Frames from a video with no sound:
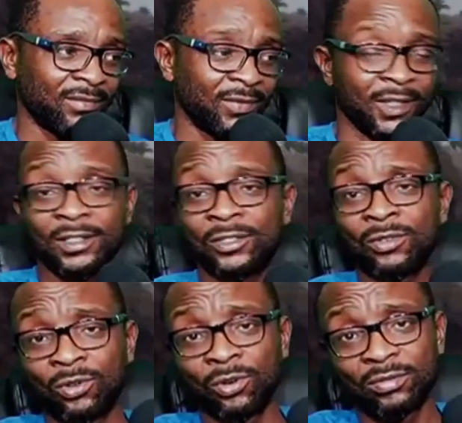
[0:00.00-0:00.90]
It's
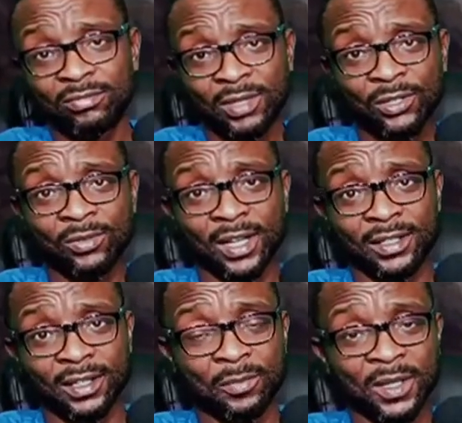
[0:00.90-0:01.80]
good though. Make una they
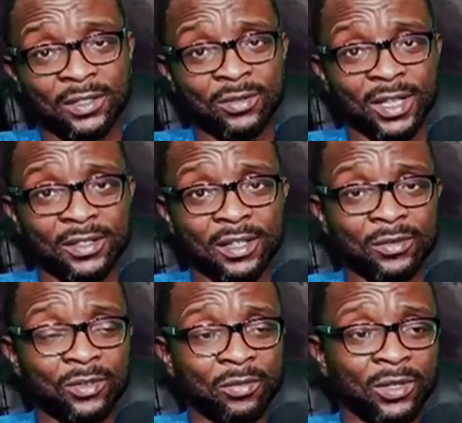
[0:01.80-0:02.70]
express on ourselves,
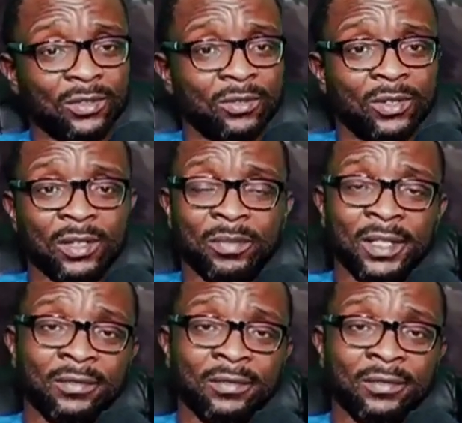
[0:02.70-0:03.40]
so but not to believe in